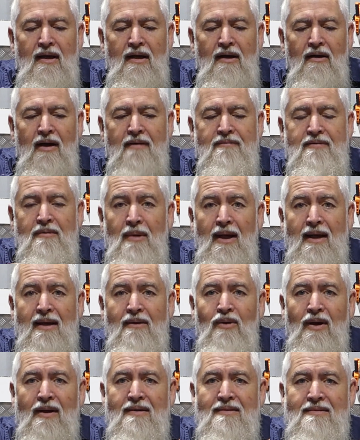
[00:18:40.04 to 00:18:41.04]
I have to make
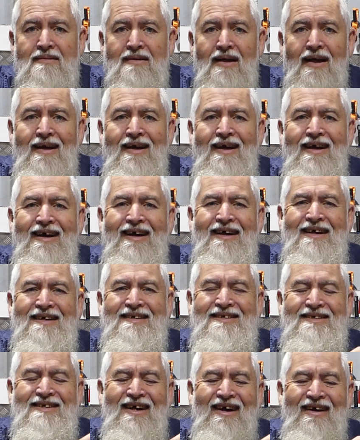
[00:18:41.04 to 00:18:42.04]
one.
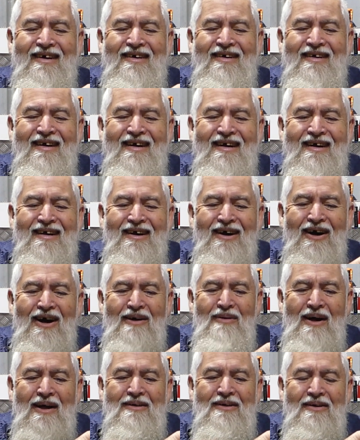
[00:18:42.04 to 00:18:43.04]
So I
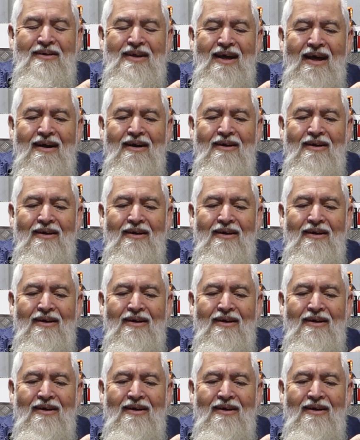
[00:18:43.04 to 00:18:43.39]
won't do that.